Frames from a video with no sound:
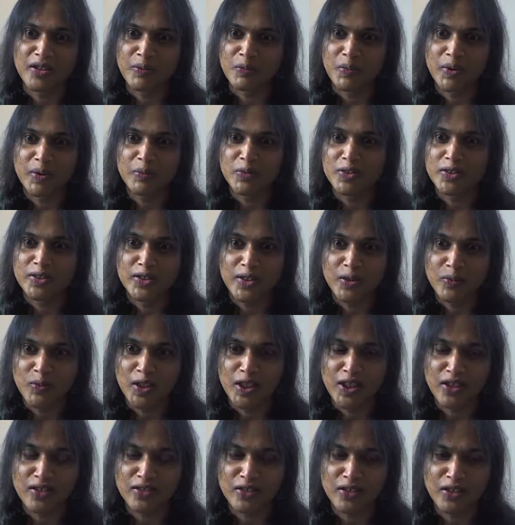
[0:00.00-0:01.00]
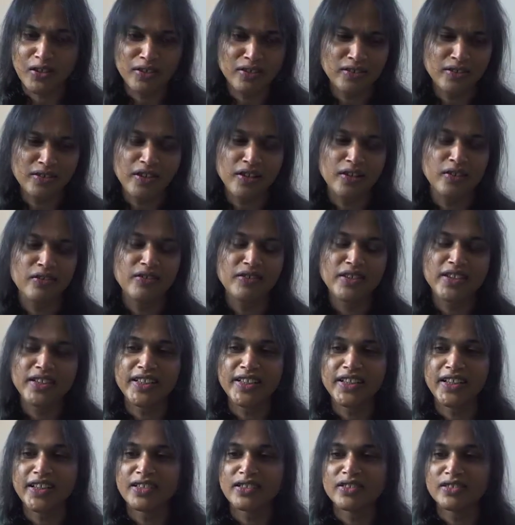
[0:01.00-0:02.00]
and people see me as a girl, so I don't
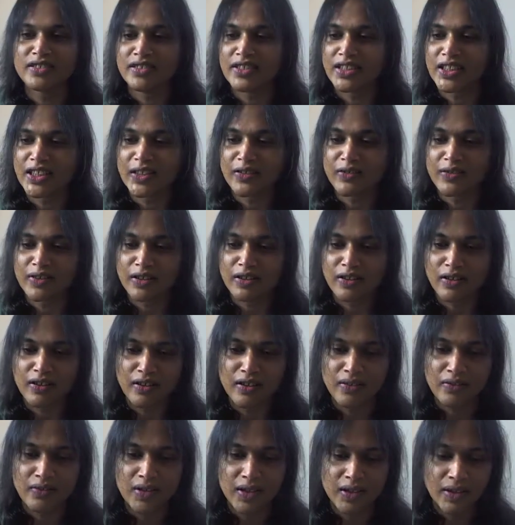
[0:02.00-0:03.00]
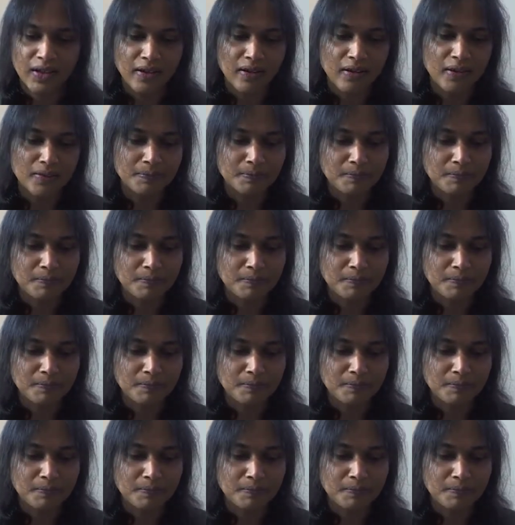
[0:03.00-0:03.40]
really get to deal with a lot of the